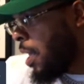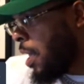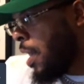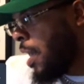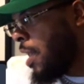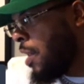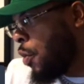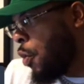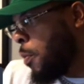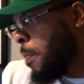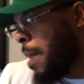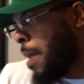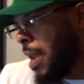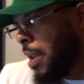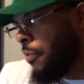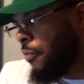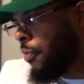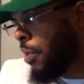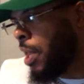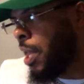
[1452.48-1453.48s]
And
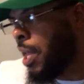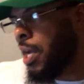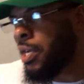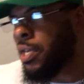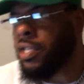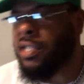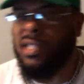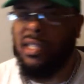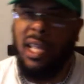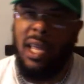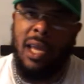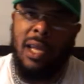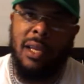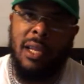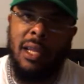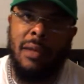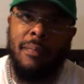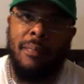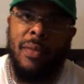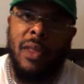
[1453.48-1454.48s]
nobody really
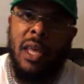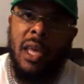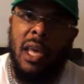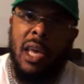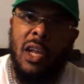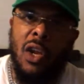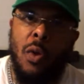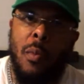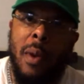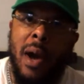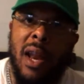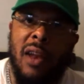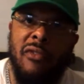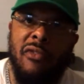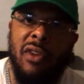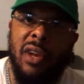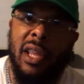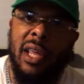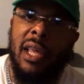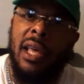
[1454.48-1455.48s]
understands it. And nobody
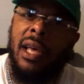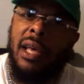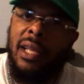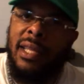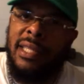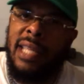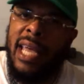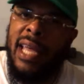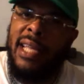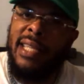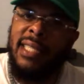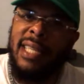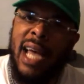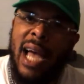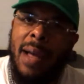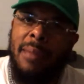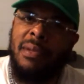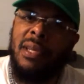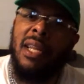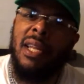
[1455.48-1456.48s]
really taking
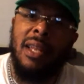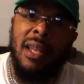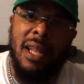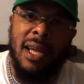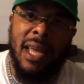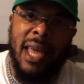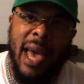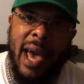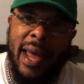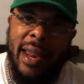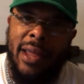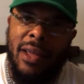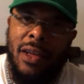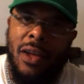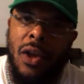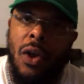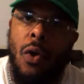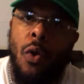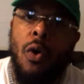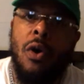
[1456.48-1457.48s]
time to look at it
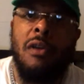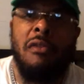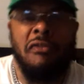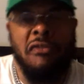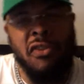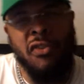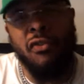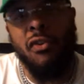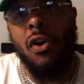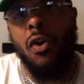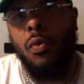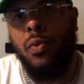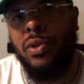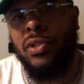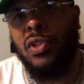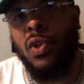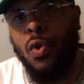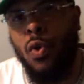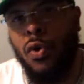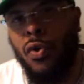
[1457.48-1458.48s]
or to figure out
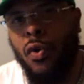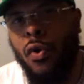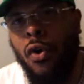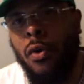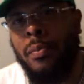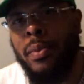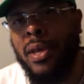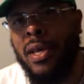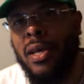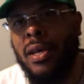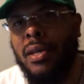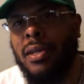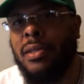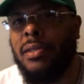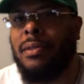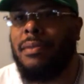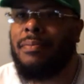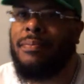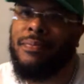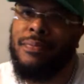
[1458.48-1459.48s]
what's going on
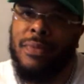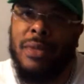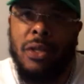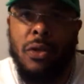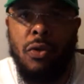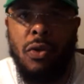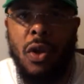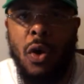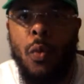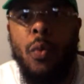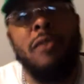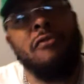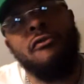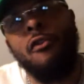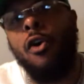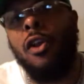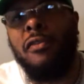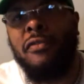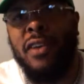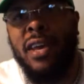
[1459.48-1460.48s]
because, you know, we
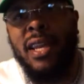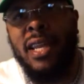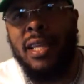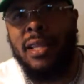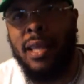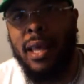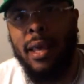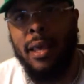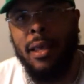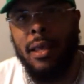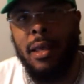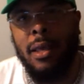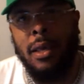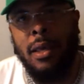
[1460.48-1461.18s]
fall for anything.